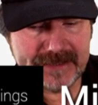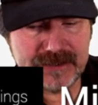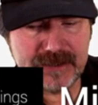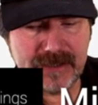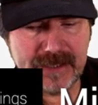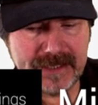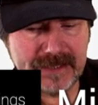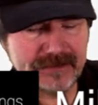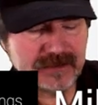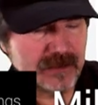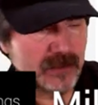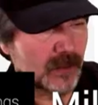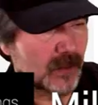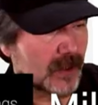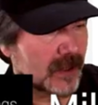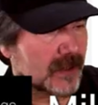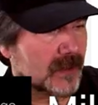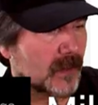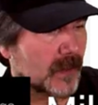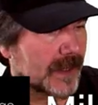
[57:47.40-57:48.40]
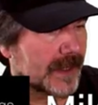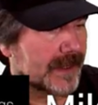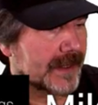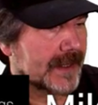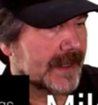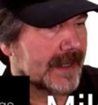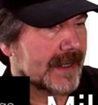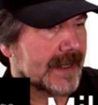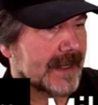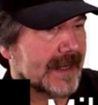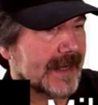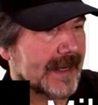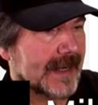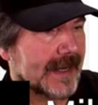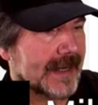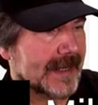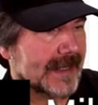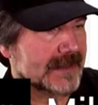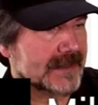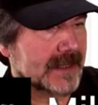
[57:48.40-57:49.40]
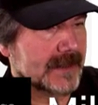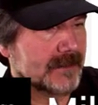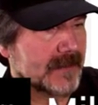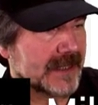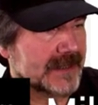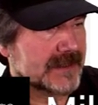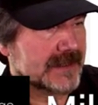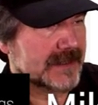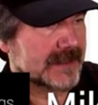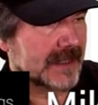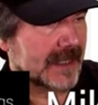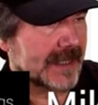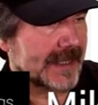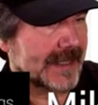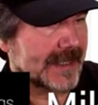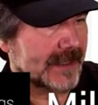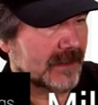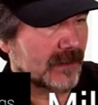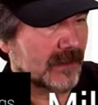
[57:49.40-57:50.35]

have to work with. And as I mentioned, I had a whole